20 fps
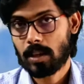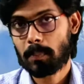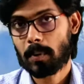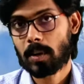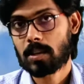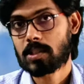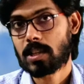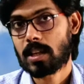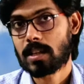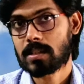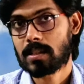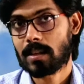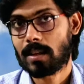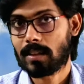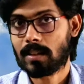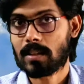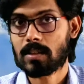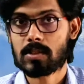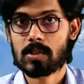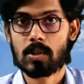pronunciation
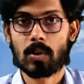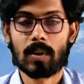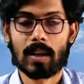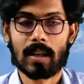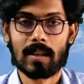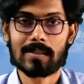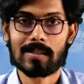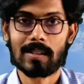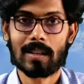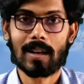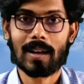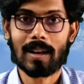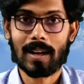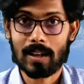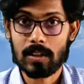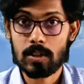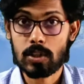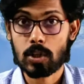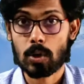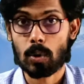in this story is
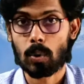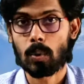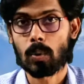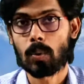Lencho.